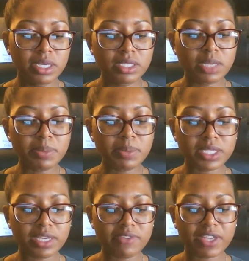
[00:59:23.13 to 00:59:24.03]

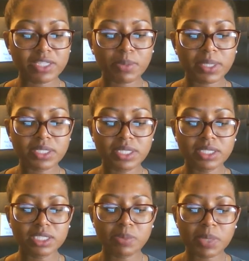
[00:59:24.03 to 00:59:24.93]
Typically, vice
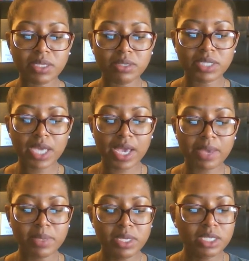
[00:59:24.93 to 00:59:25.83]
presidents spend their
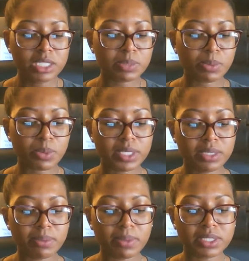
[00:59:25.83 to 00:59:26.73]
time supporting
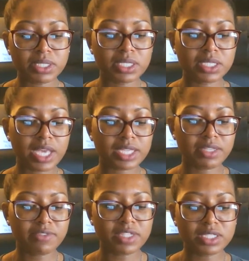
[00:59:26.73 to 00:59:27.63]
the president's
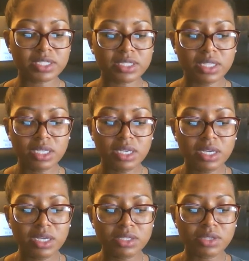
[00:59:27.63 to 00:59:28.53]
activities.
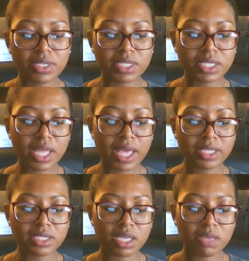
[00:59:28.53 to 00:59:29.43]
During the
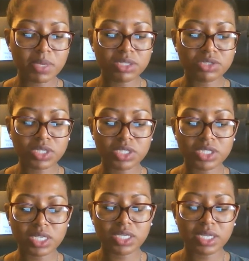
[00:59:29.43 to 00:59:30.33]
Clinton
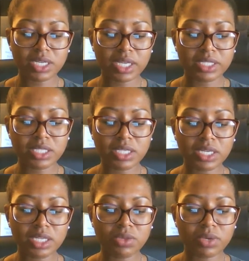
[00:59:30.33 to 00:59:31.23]
administration,
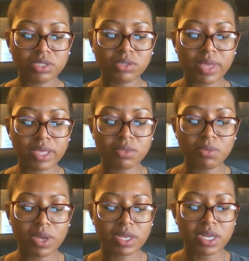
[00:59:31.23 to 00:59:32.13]
1993 to
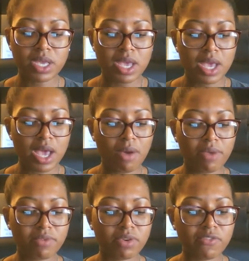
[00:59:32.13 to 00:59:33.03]
2001,
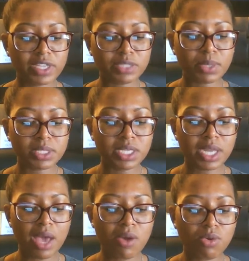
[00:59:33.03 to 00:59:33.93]
however, Vice
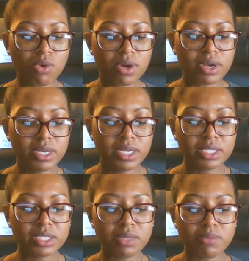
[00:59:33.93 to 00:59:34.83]
President Al Gore
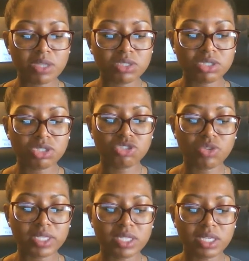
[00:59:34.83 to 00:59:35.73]
did much to
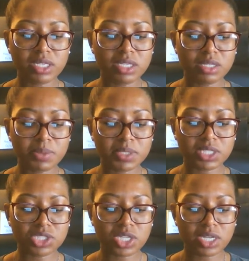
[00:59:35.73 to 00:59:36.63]
strengthen the
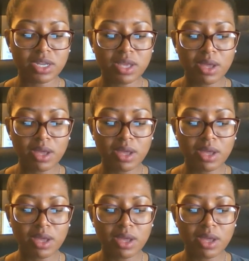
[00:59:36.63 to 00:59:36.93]
position